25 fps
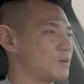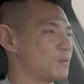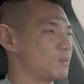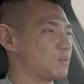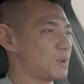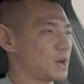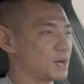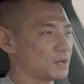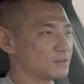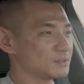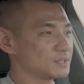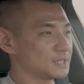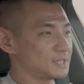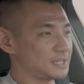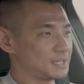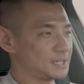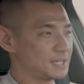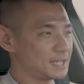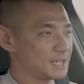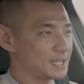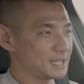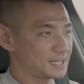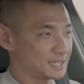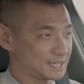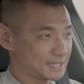While
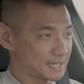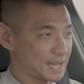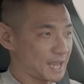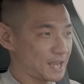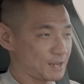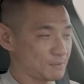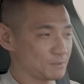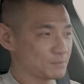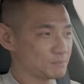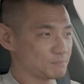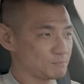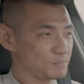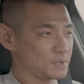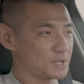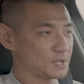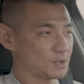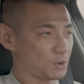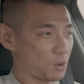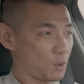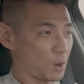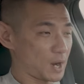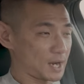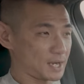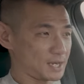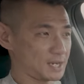it can be
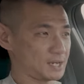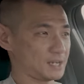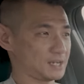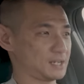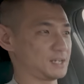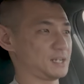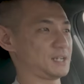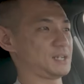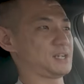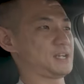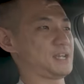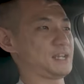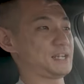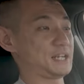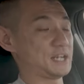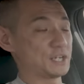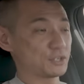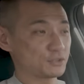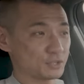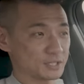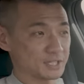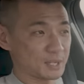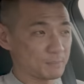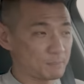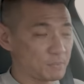quite an
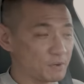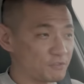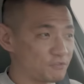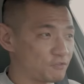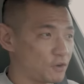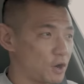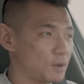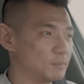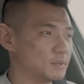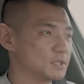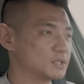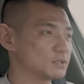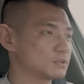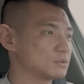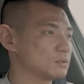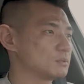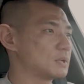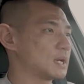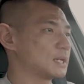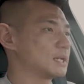interesting performance tool.